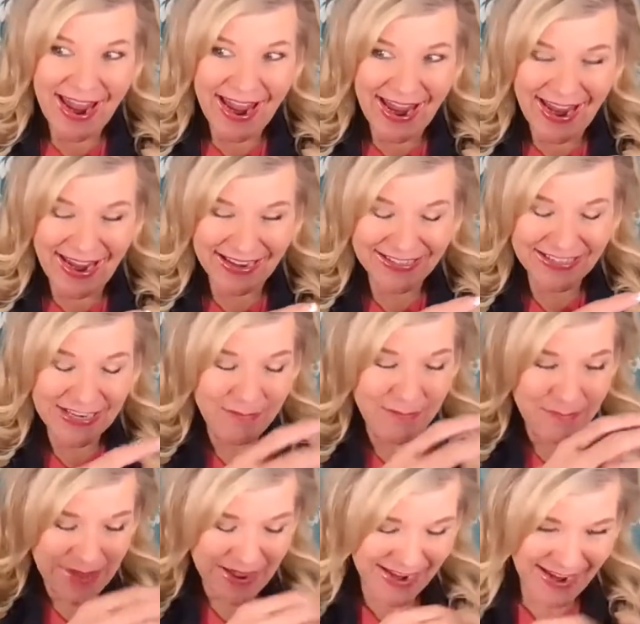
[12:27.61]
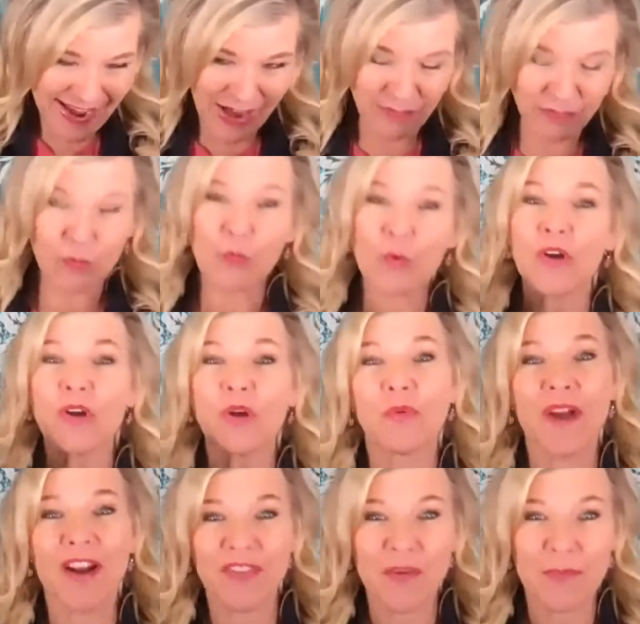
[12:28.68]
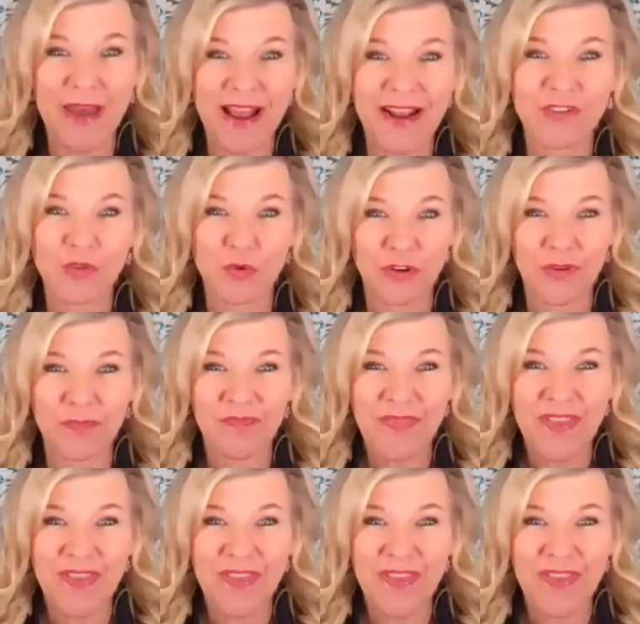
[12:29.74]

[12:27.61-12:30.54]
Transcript: And he may have to work around the back door.